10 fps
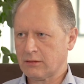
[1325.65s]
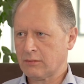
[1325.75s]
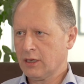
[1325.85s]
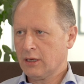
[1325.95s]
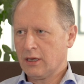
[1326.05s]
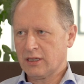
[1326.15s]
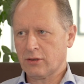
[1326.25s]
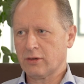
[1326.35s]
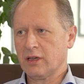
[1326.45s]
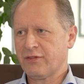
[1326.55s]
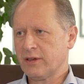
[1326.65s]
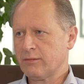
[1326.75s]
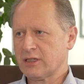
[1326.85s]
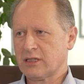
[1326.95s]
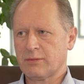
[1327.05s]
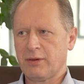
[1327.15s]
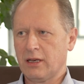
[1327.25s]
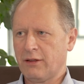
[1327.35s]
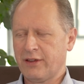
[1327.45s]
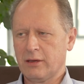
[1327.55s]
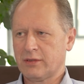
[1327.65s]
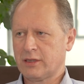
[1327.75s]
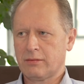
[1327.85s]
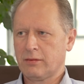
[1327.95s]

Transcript: and it's a good lithium business, but lithium